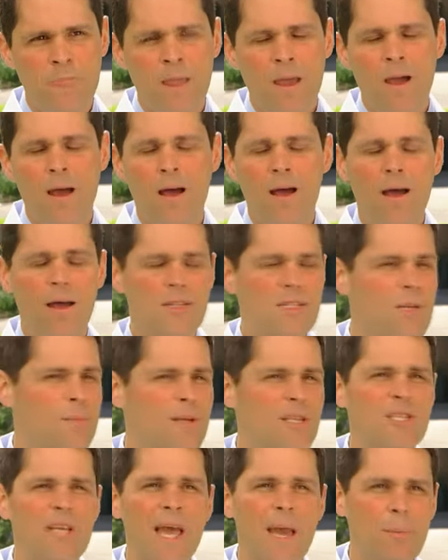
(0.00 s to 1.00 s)
Uh, some
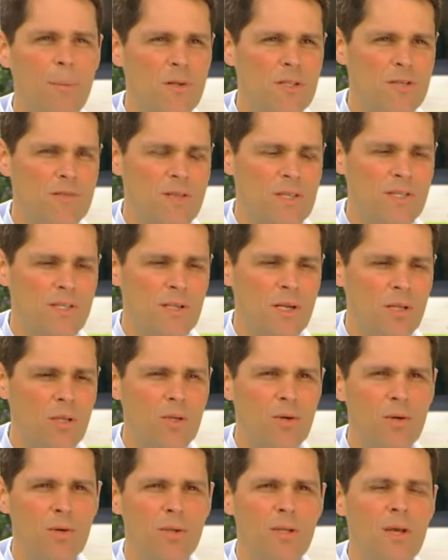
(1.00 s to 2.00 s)
examples of this
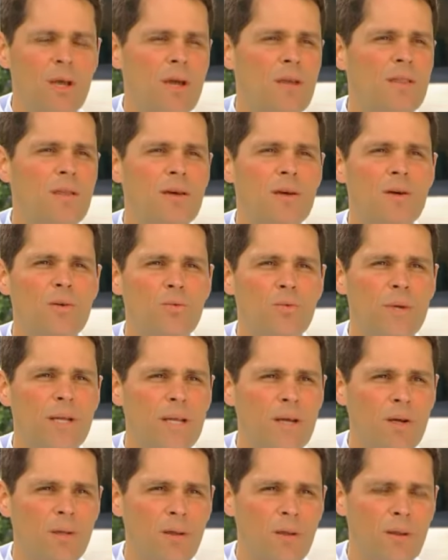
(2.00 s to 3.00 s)
include the
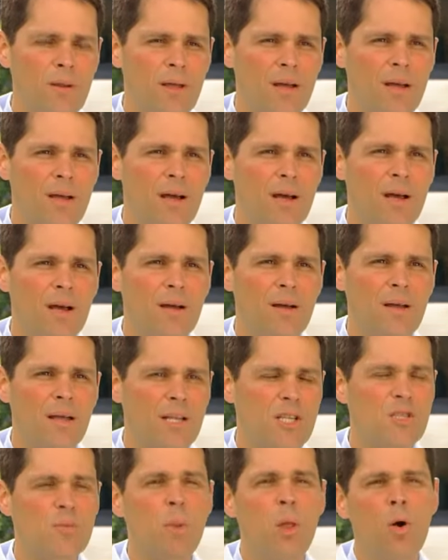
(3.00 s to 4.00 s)
real uh,
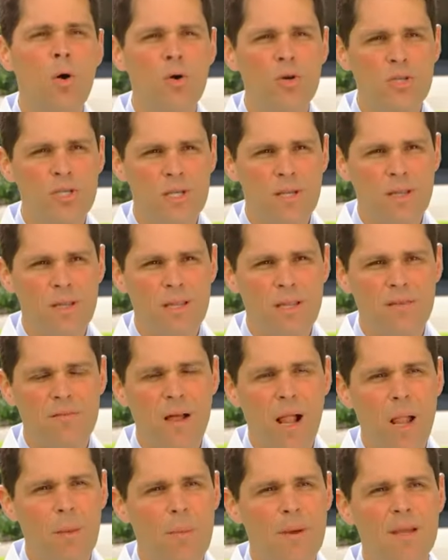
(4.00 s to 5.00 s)
explosion in the
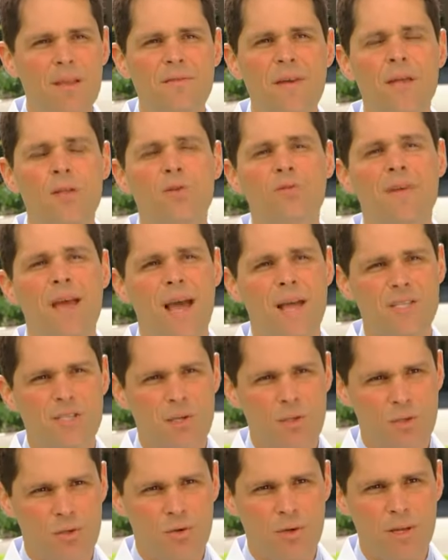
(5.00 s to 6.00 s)
development of
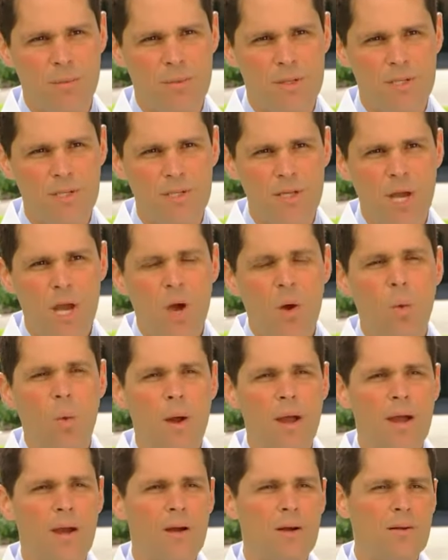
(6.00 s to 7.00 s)
endovascular treatments
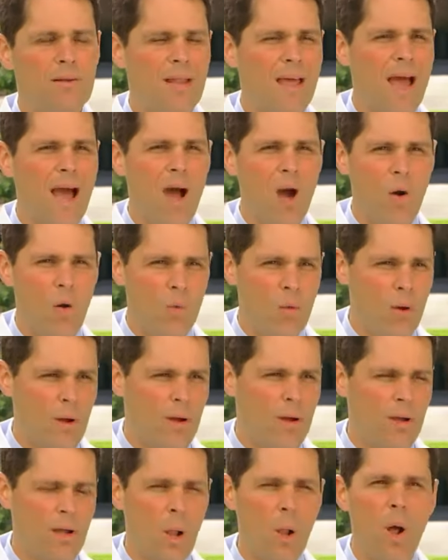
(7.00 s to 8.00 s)
where now
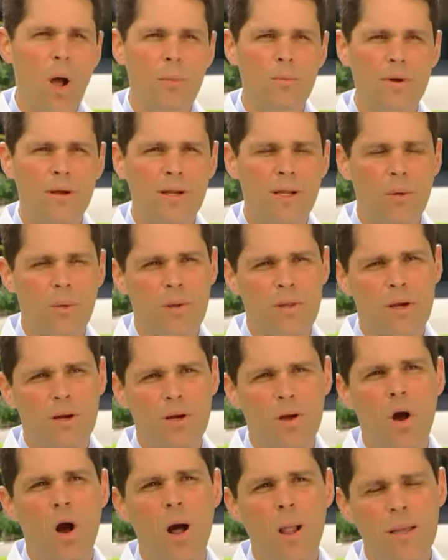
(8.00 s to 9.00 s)
uh, collaborating with our
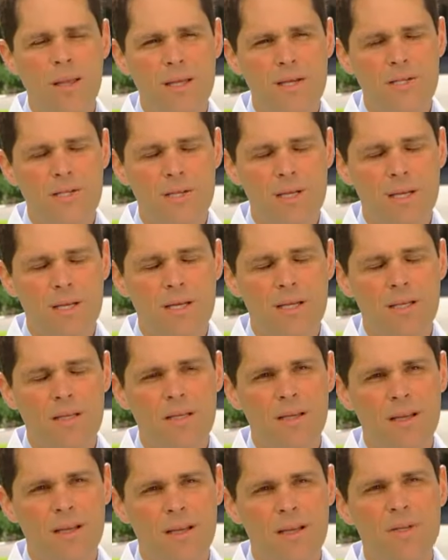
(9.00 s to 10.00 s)
colleagues
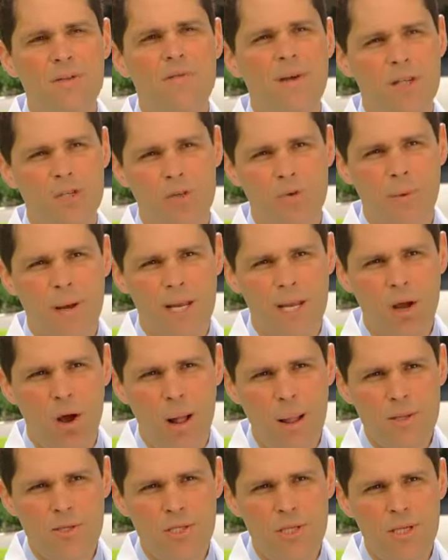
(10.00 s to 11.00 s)
in uh, interventional
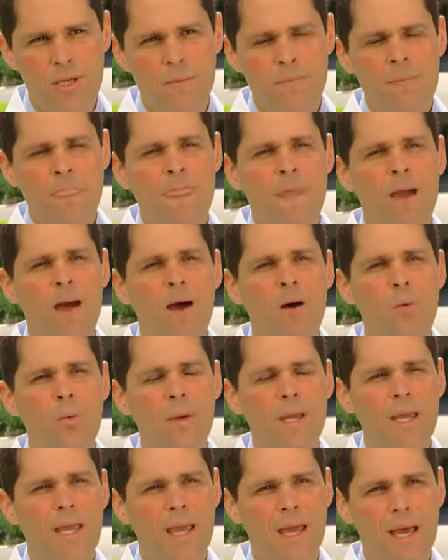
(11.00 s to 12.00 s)
radiology, uh,
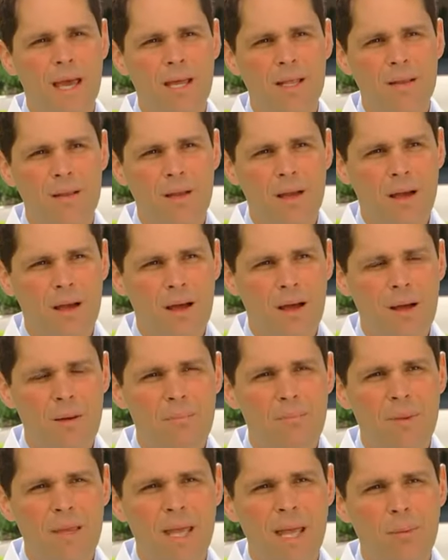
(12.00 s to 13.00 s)
we can uh,
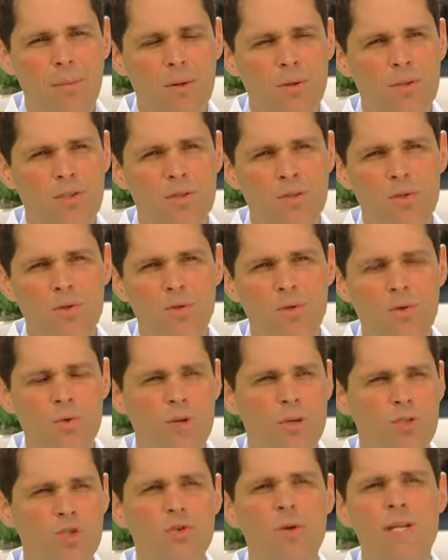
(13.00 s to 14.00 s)
be able to
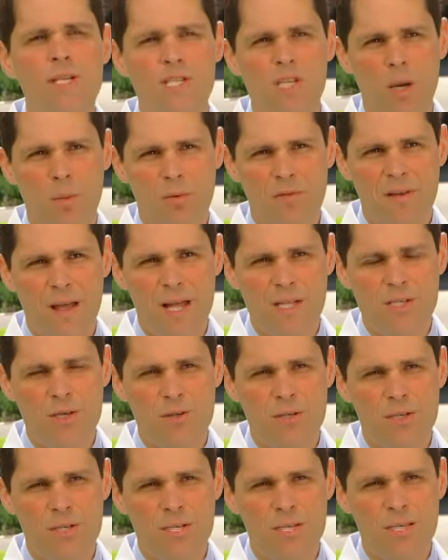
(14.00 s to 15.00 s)
uh, treat vascular
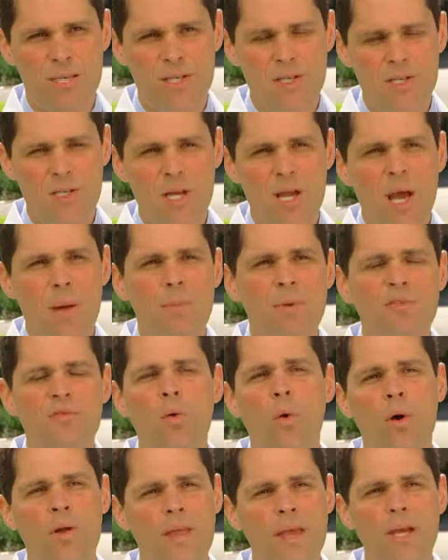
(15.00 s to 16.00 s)
disease
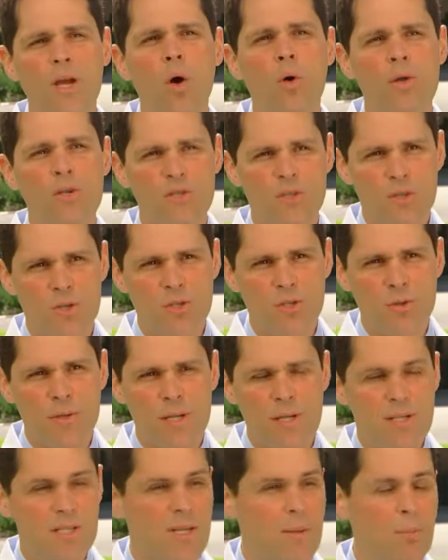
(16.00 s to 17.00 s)
before they go to surgery,
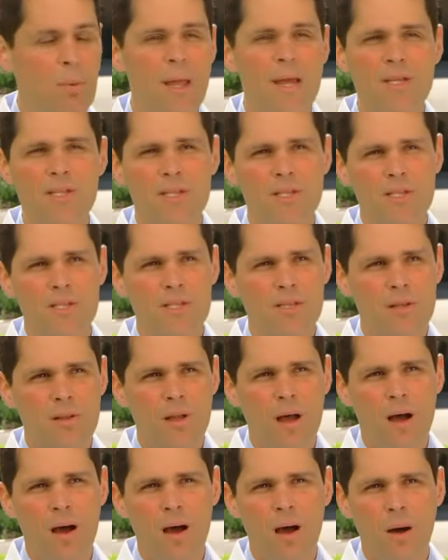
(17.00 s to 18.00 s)
in some places
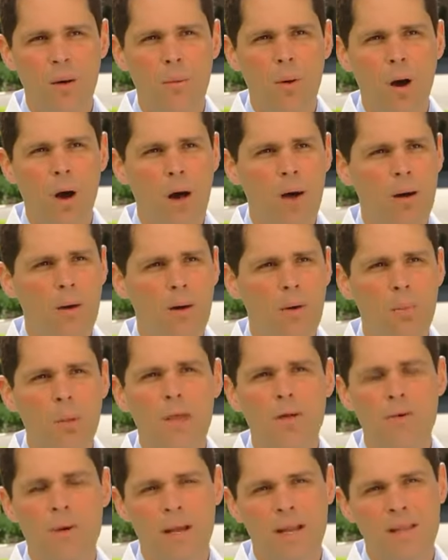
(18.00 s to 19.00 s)

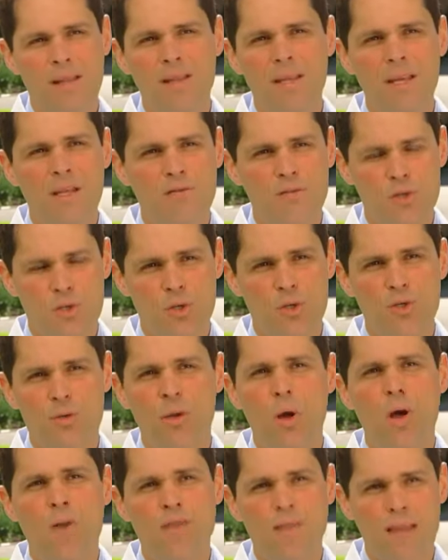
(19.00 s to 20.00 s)
obliterating the need for
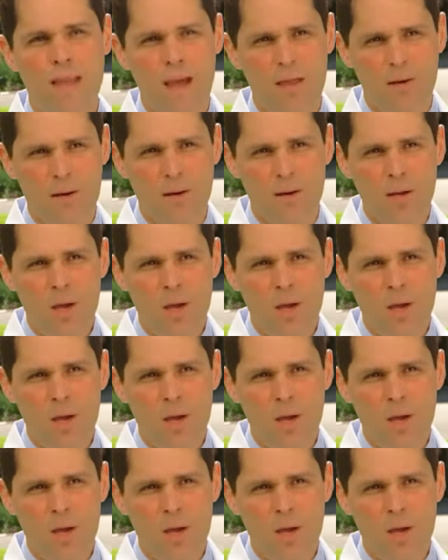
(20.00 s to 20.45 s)
surgery altogether,